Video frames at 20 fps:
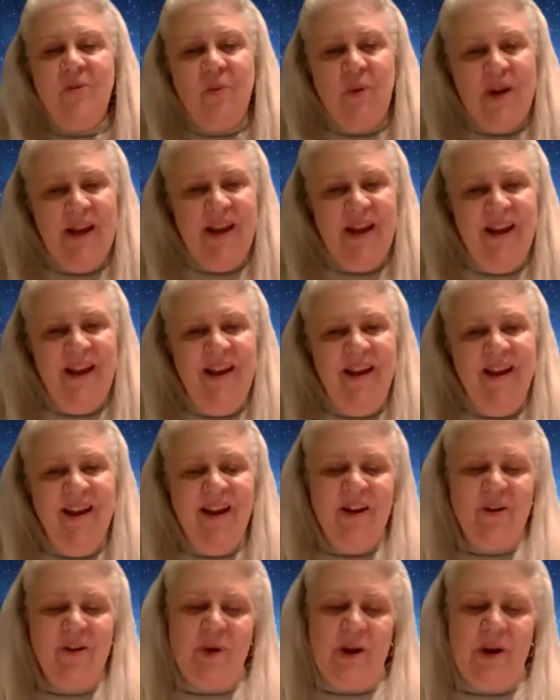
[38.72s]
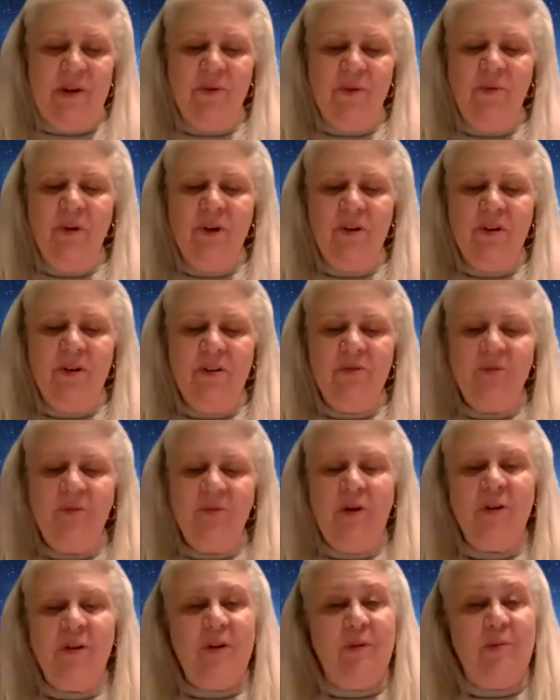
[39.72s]
We at We the World
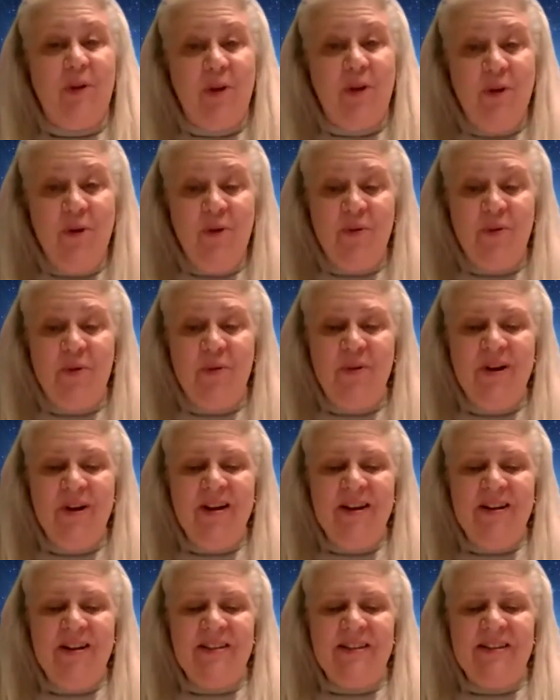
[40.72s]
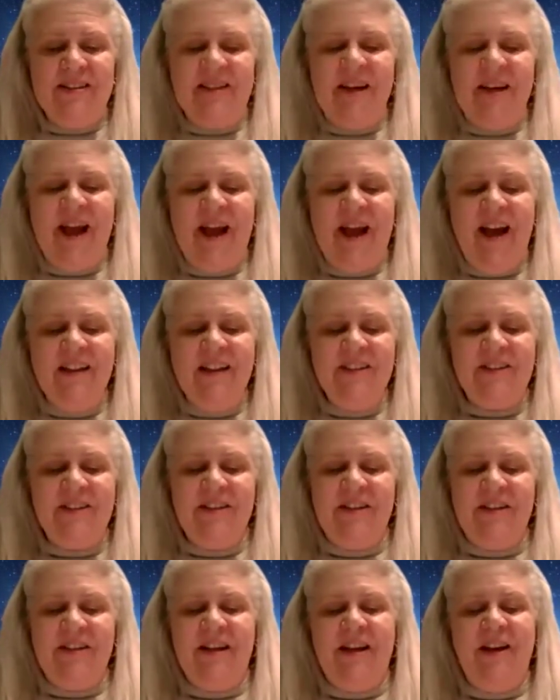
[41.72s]
welcome you to take
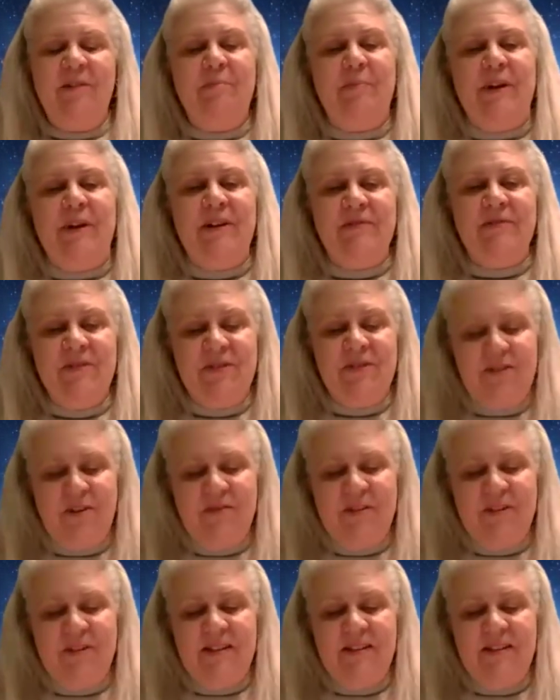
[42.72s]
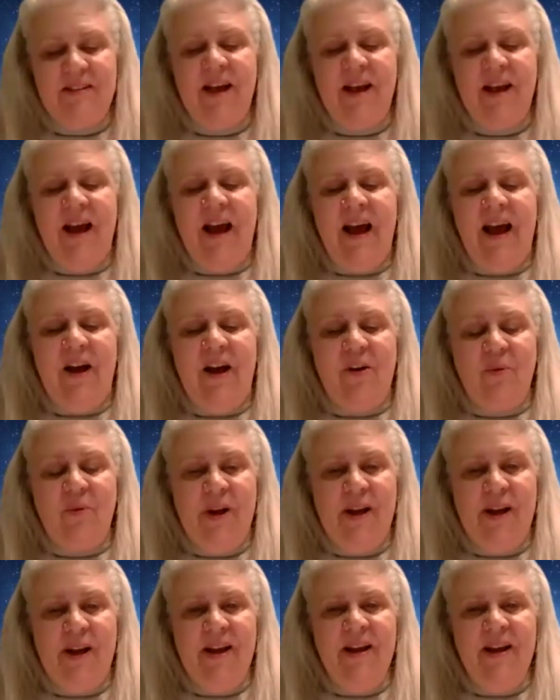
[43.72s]
action and be of service at
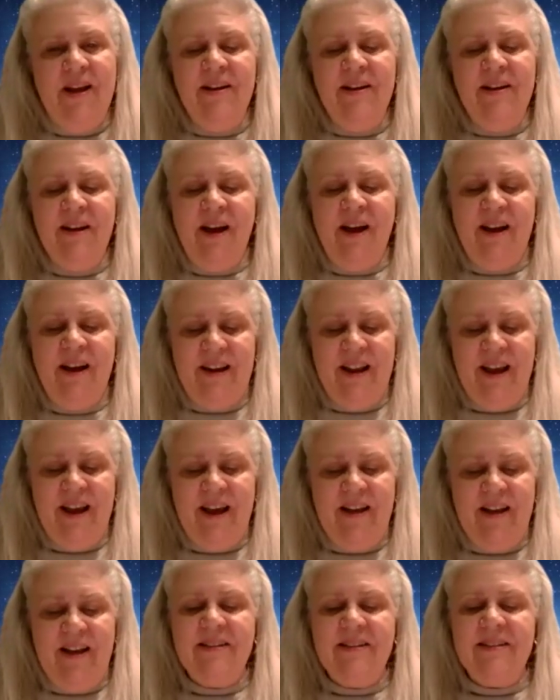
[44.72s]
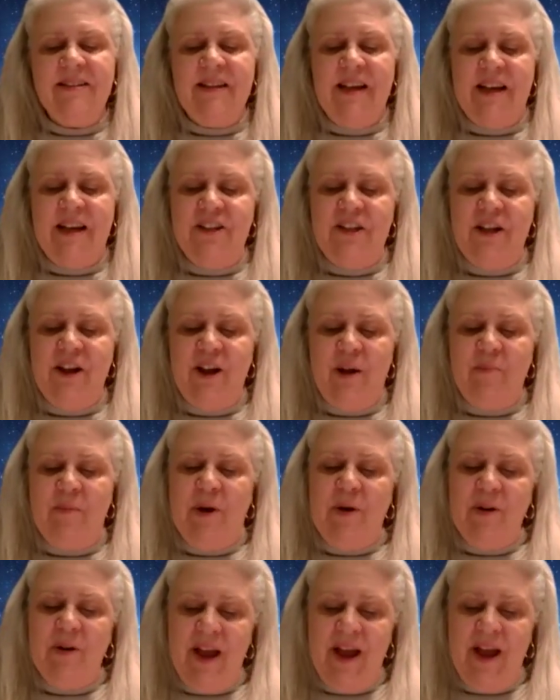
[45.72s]

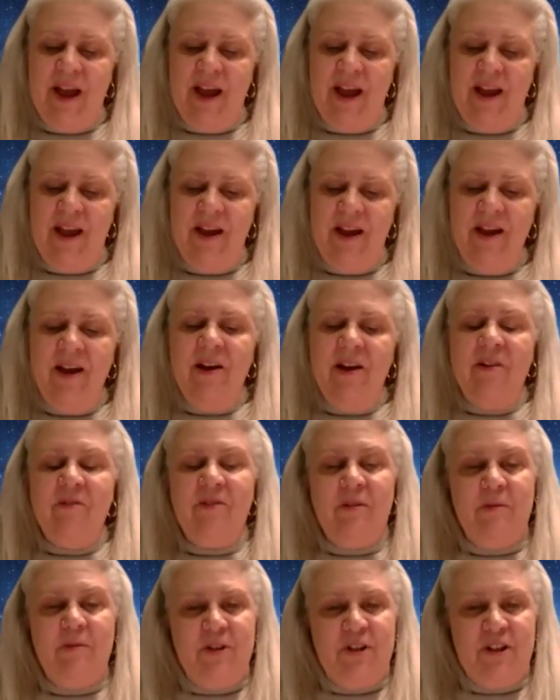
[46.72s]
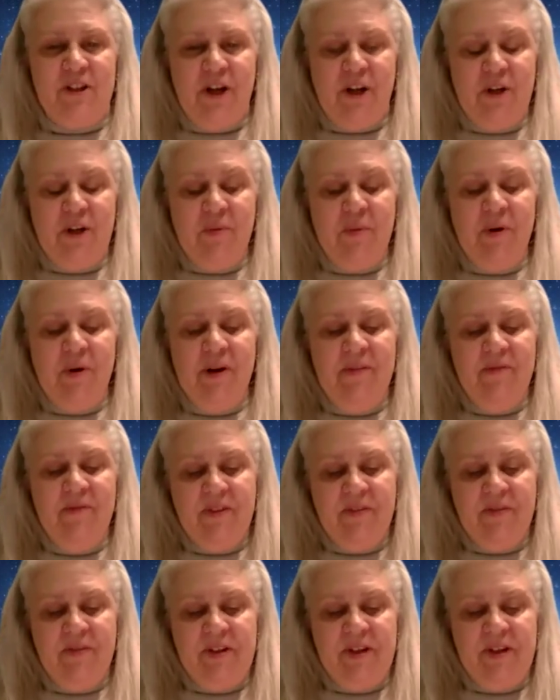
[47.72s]
we.net/MLK from January
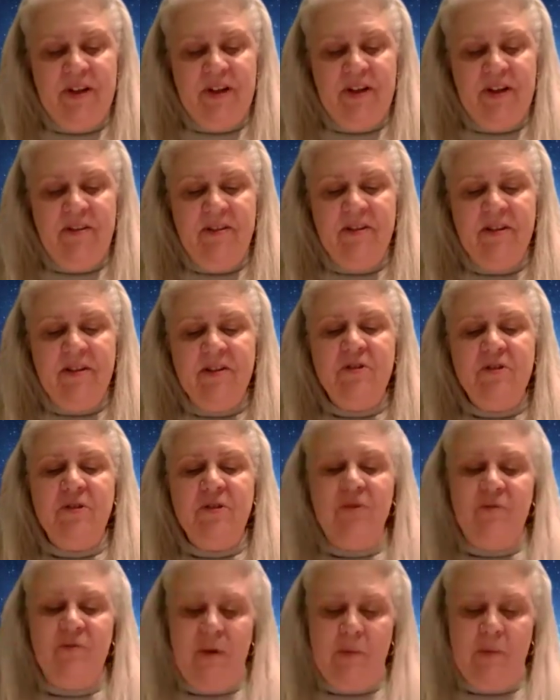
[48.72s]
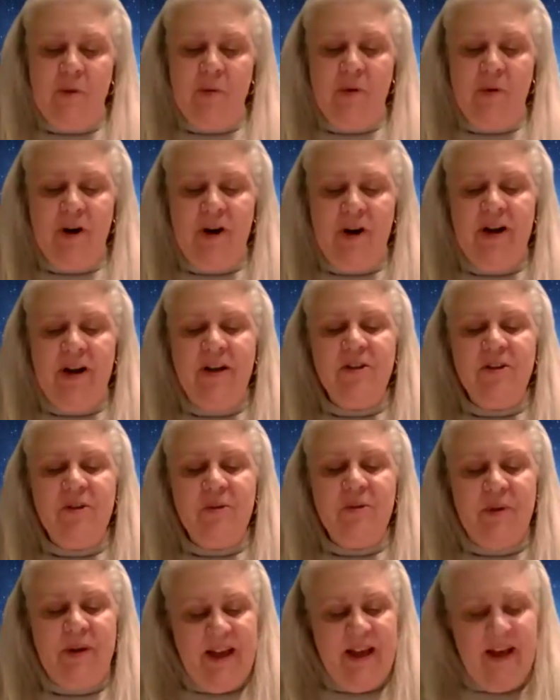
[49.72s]
15th to February
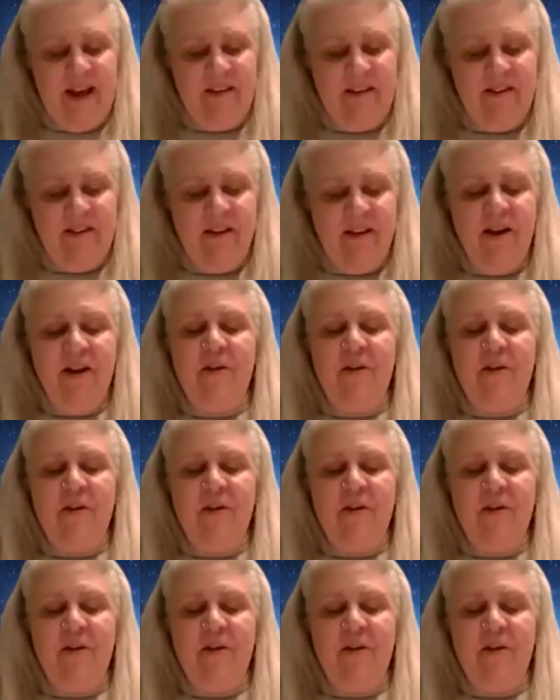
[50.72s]
28th.